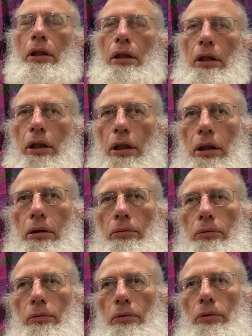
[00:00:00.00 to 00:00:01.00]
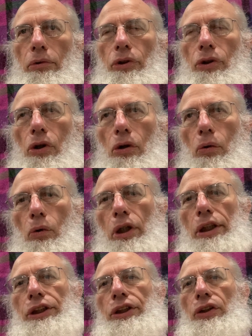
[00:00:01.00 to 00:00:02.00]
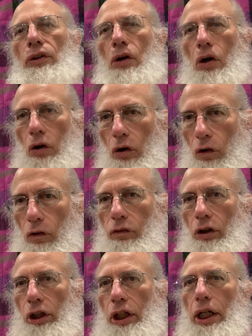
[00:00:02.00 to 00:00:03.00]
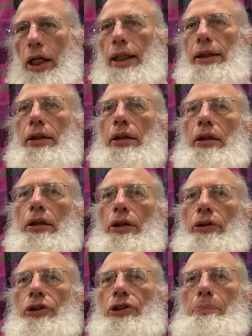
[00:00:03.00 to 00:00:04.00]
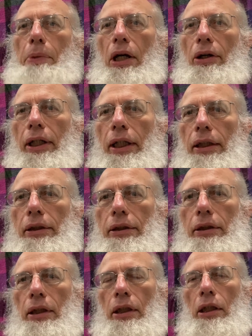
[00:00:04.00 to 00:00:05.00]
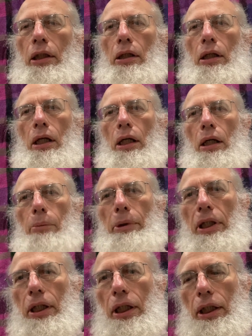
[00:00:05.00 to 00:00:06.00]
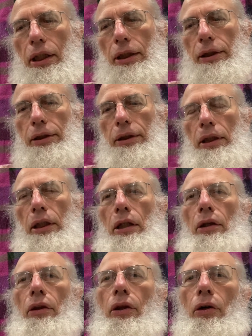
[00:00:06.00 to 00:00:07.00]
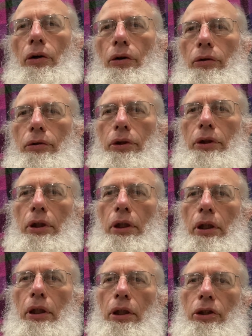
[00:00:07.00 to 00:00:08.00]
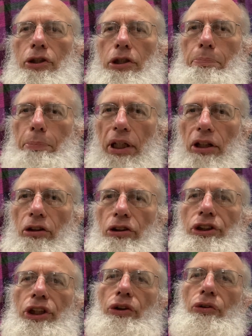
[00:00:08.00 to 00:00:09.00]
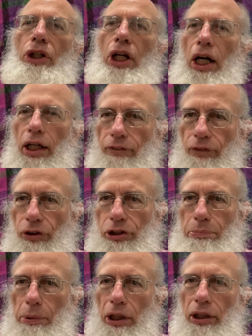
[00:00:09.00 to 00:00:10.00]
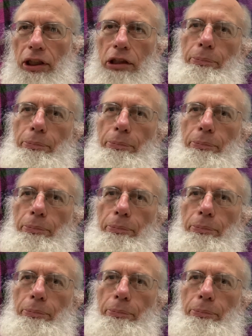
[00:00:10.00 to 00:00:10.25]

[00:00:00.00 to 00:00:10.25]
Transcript: You don't want to overcut your asparagus because those spears that you cut for asparagus